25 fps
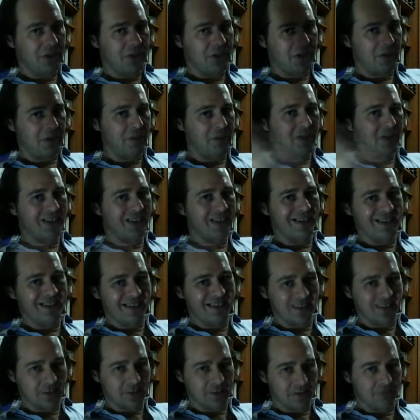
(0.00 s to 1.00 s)
they plan to
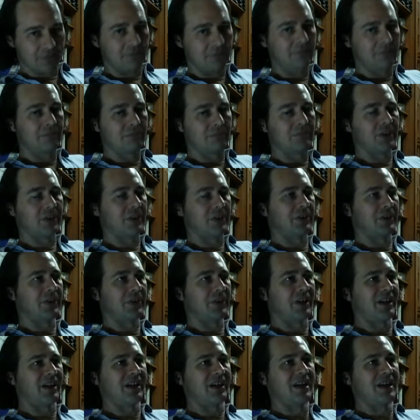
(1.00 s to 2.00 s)
do,
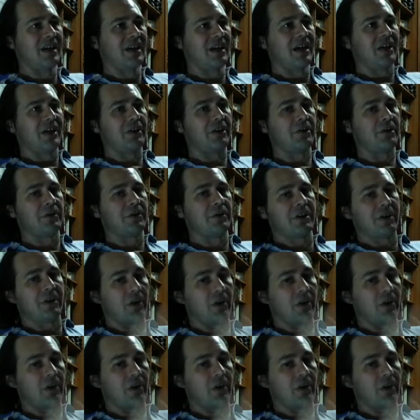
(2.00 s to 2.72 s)
okay, you can